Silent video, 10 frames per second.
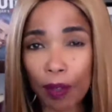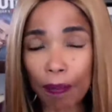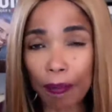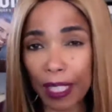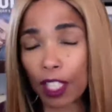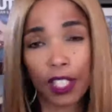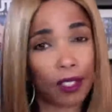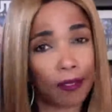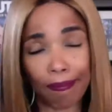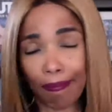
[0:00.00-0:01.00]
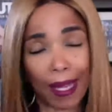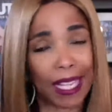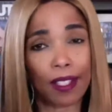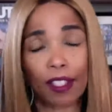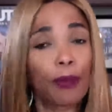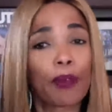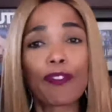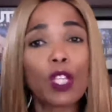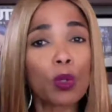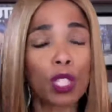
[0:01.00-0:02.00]
because of basically
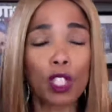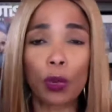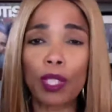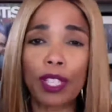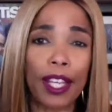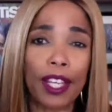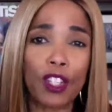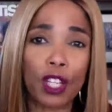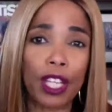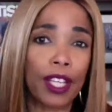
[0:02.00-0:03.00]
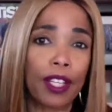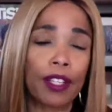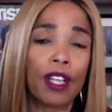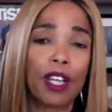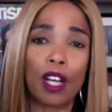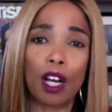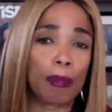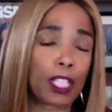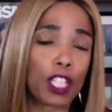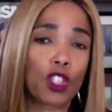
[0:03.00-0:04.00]
refusing to engage in a
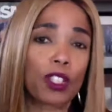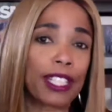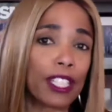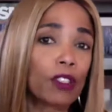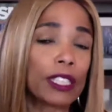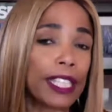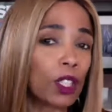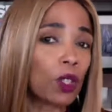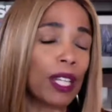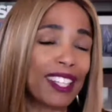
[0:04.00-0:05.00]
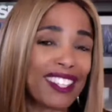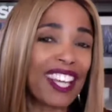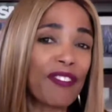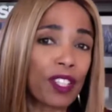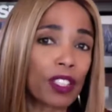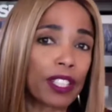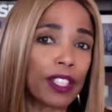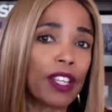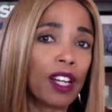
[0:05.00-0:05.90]
potentially illegal and definitely